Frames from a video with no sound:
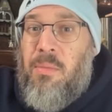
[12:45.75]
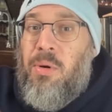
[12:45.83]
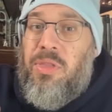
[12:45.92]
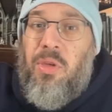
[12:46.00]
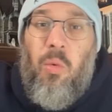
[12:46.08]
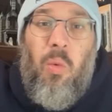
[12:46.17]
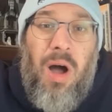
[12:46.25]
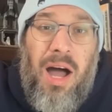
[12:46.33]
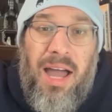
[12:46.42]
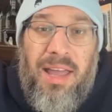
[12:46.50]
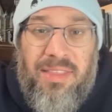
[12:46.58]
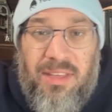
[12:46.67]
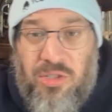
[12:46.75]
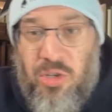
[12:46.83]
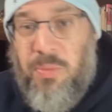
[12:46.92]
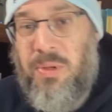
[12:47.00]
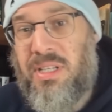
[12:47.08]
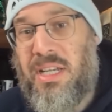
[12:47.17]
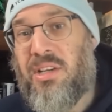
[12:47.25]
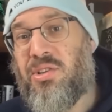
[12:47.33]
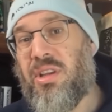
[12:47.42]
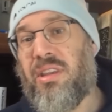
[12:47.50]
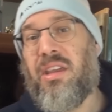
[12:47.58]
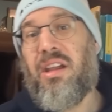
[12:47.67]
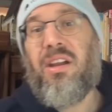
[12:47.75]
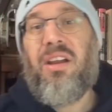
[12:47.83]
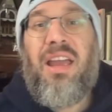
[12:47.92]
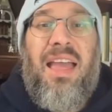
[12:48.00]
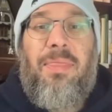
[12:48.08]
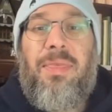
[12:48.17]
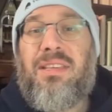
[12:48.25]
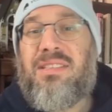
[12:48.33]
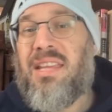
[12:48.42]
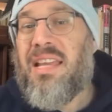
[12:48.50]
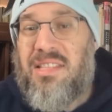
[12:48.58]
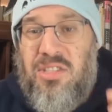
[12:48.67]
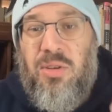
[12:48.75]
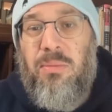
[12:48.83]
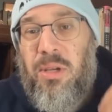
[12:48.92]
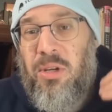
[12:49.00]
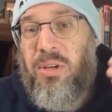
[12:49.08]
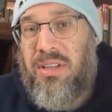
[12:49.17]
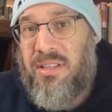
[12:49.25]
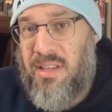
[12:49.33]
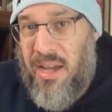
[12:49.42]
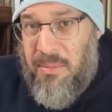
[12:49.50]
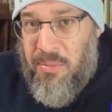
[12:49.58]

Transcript: put the why, the interpretation there. This tends to mirror design